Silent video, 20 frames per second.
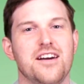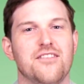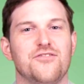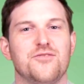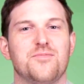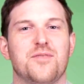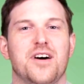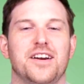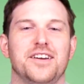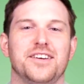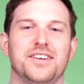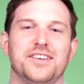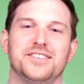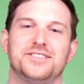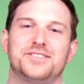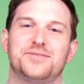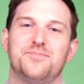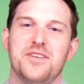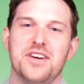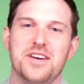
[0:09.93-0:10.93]
everybody,
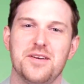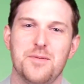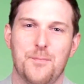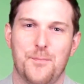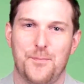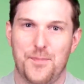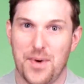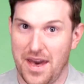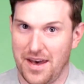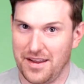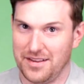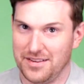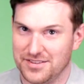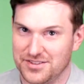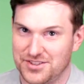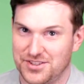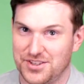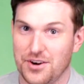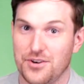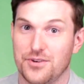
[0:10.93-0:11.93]
it's me, Ben.
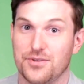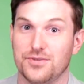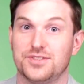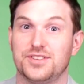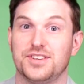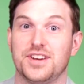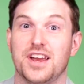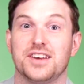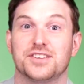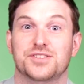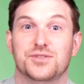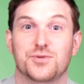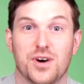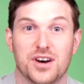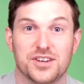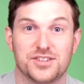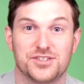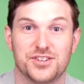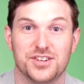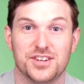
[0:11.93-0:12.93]
So today's
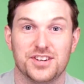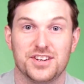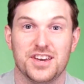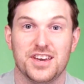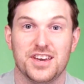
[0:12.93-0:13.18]
question